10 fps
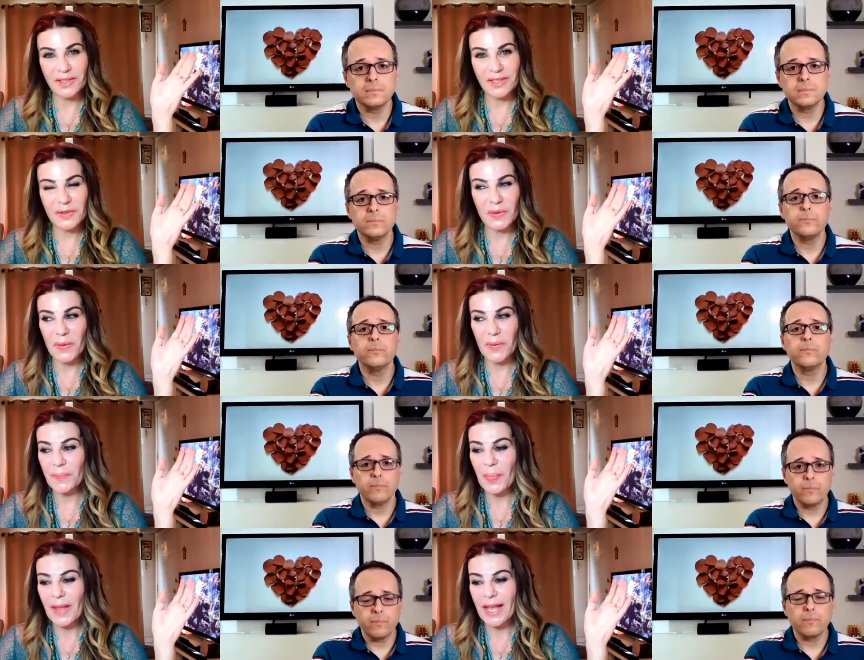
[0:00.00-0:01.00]
Speaker 1: So
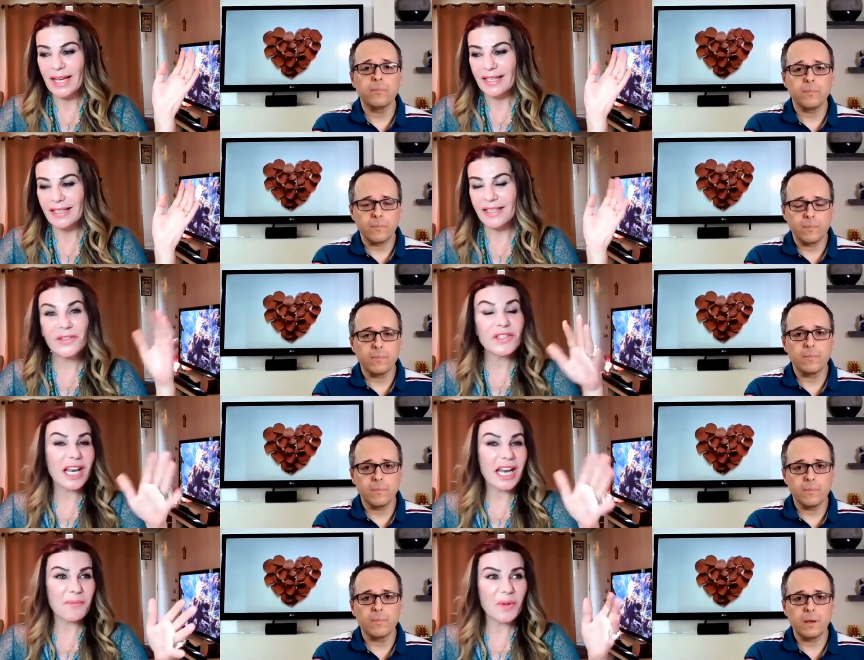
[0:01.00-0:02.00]
there's a
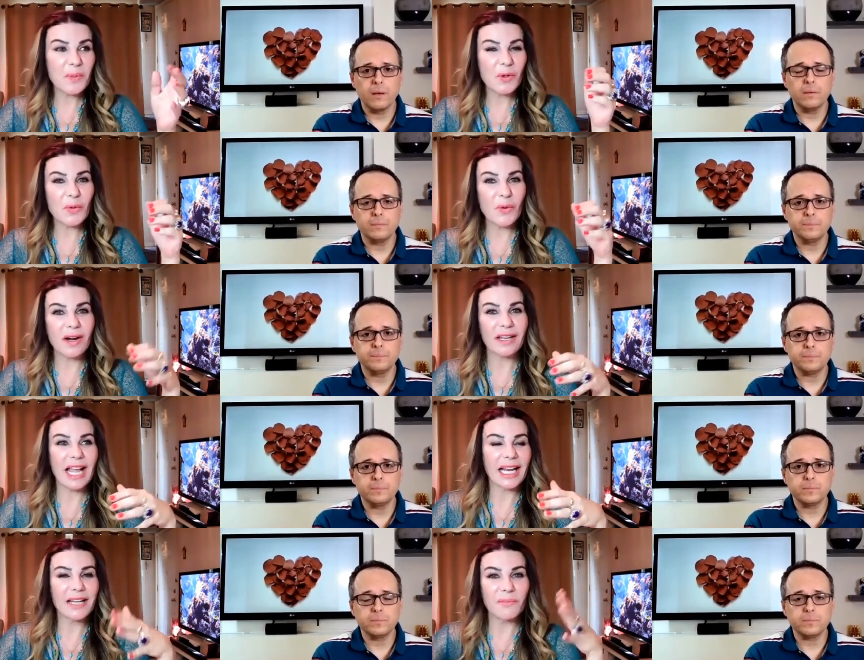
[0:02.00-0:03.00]
lot of people who are
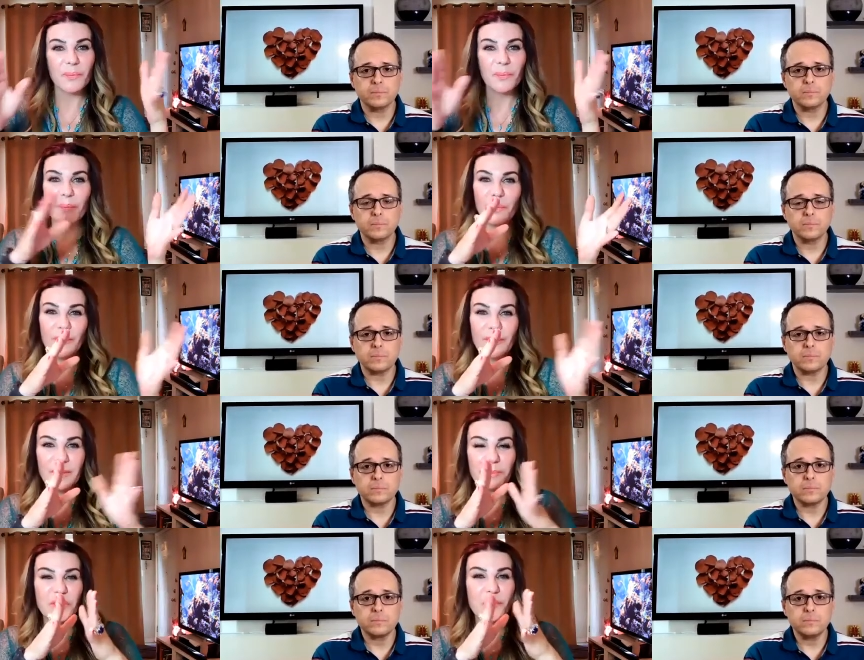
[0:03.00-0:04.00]
kind of
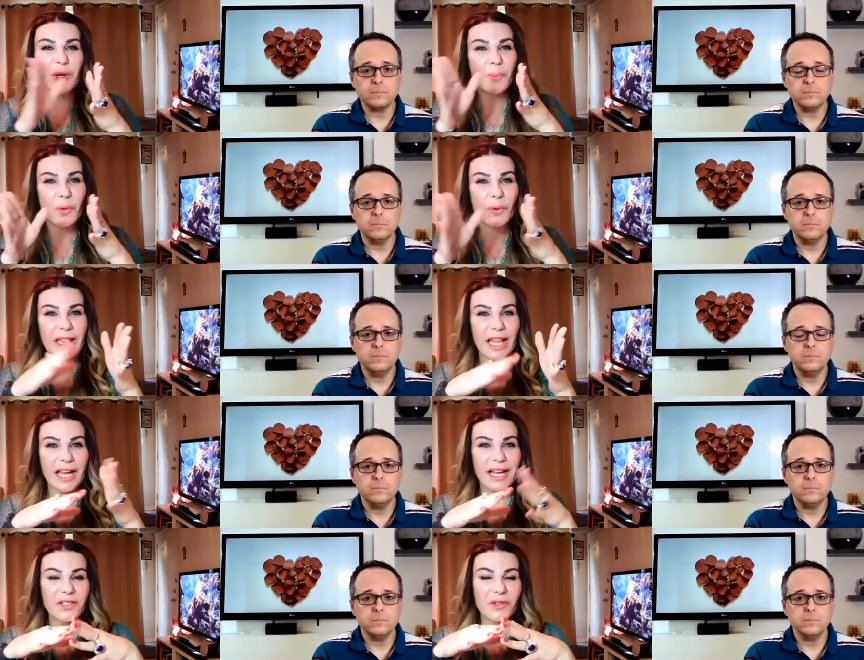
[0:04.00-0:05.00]
between both
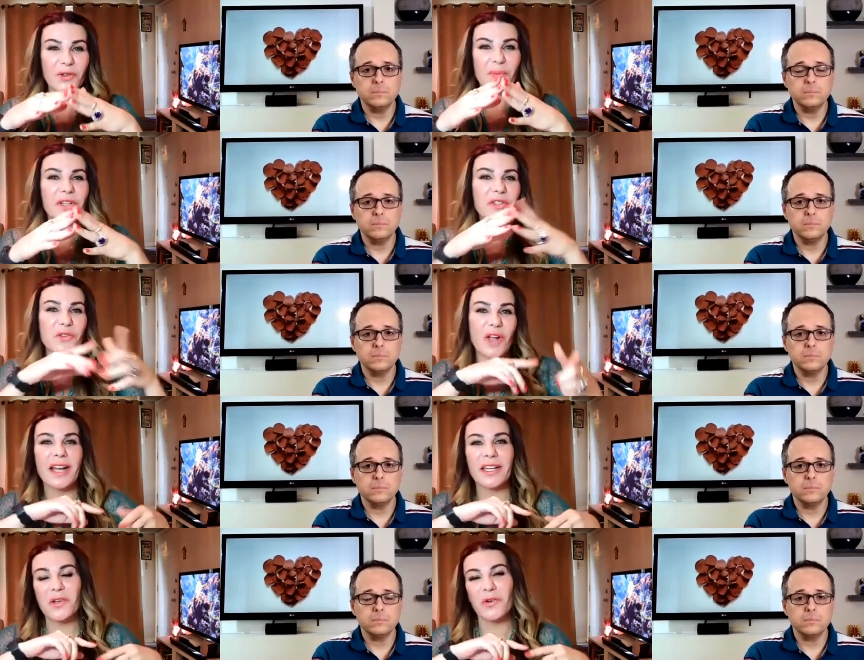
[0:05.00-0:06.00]
lines. You could be
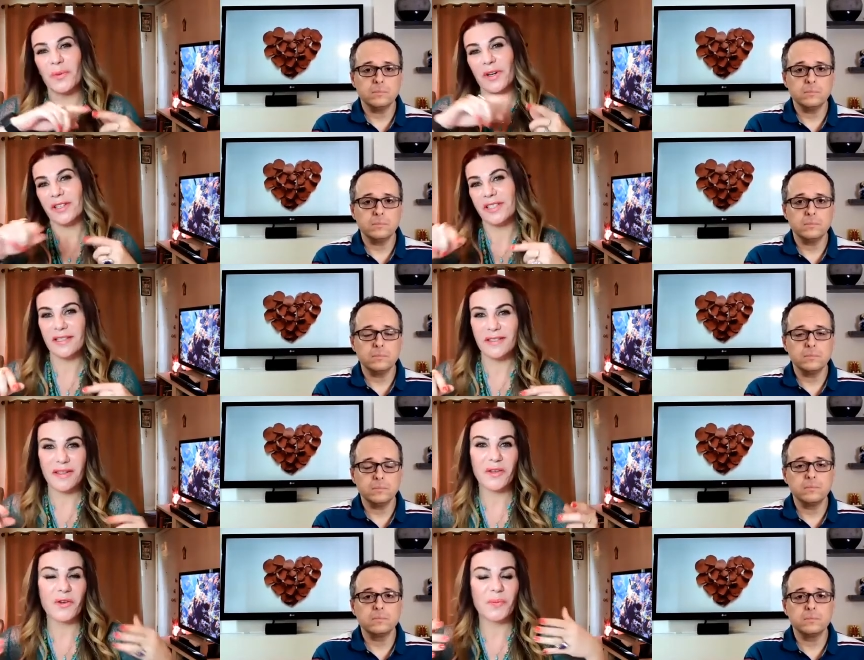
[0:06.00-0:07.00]
histrionic, you could be
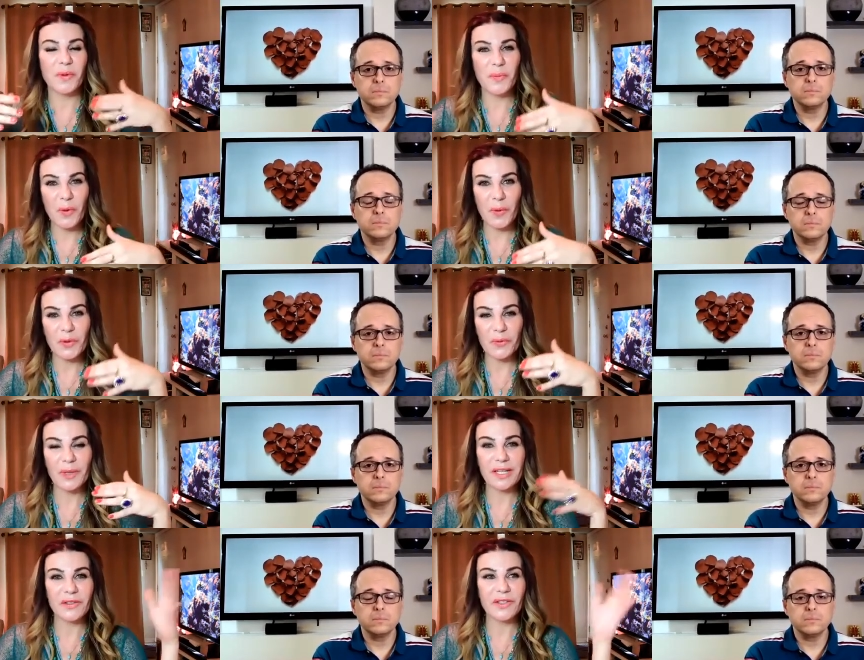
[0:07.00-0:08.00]
narcissistic, you could be both, because there's a